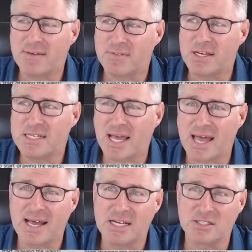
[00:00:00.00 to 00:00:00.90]
these
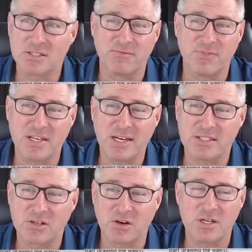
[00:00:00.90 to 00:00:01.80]
as
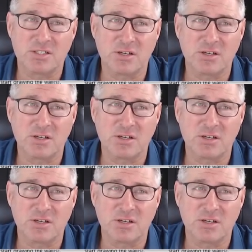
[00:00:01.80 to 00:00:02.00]
vignettes, guys.